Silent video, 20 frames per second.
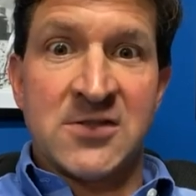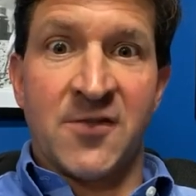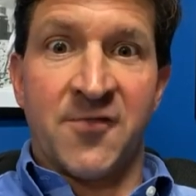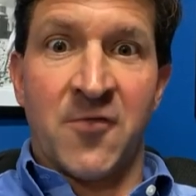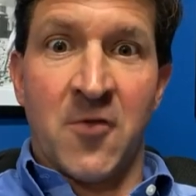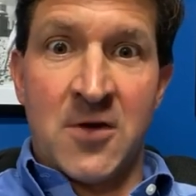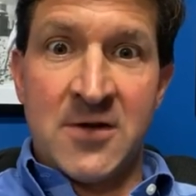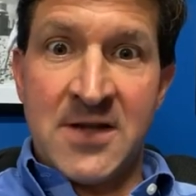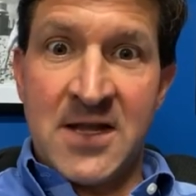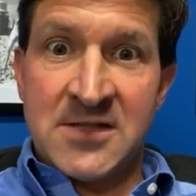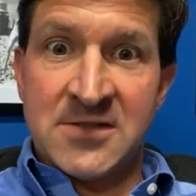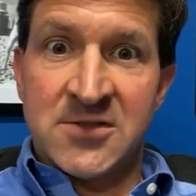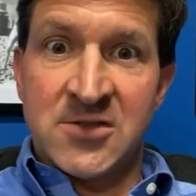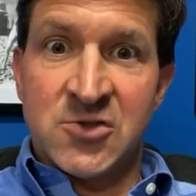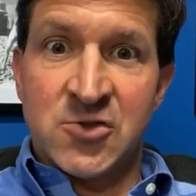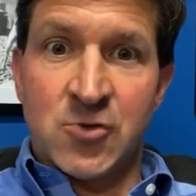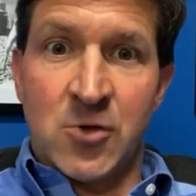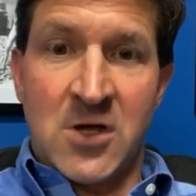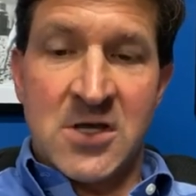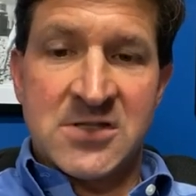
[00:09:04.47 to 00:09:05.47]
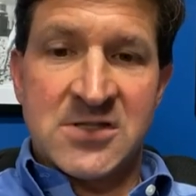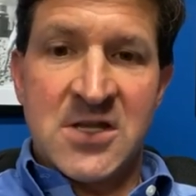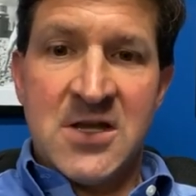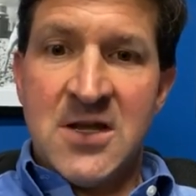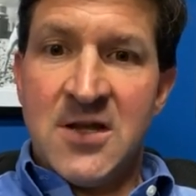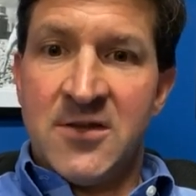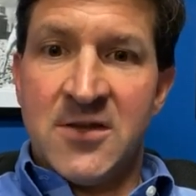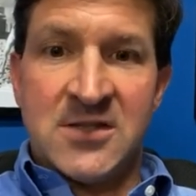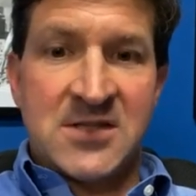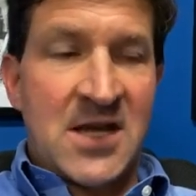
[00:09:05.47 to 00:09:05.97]
The front desk is stressed.
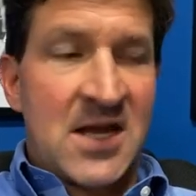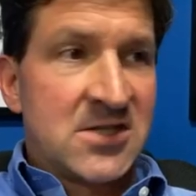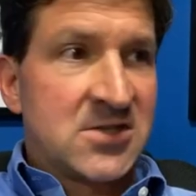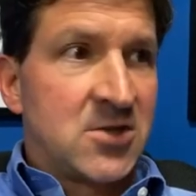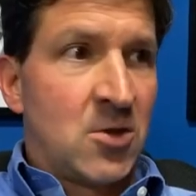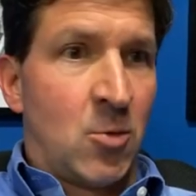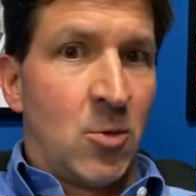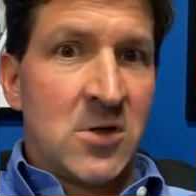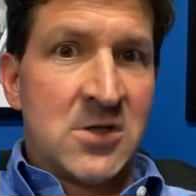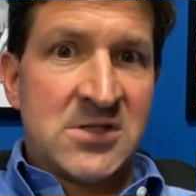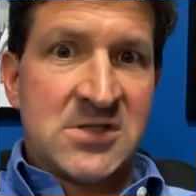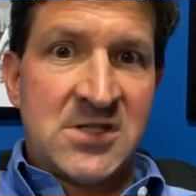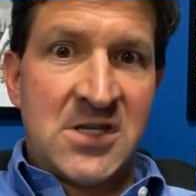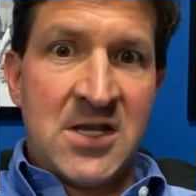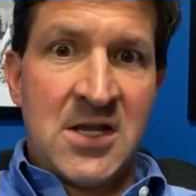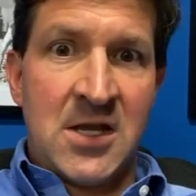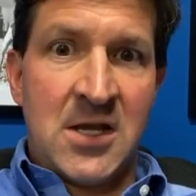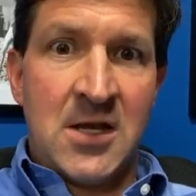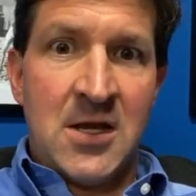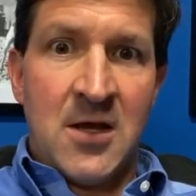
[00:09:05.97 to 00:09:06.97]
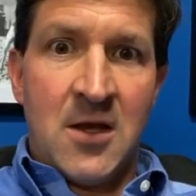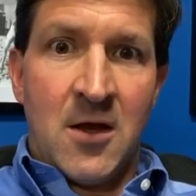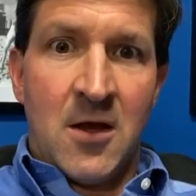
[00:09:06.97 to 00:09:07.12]
The techs don't want to see it.